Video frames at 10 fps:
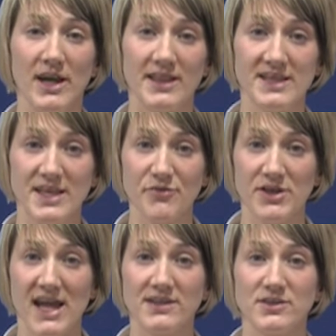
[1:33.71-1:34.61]
and the
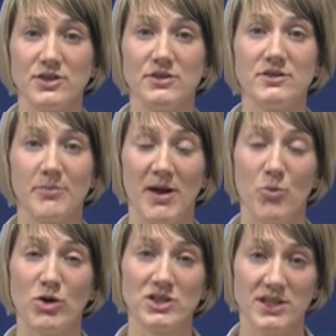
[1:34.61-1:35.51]
different attitudes
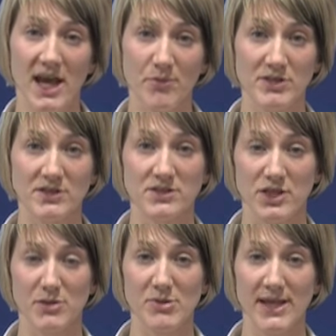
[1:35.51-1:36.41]
about what should happen to
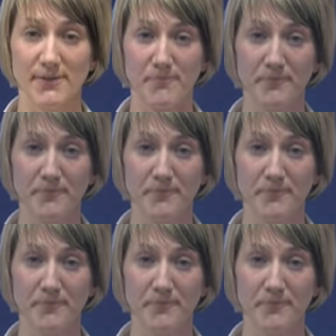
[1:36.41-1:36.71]
Germany.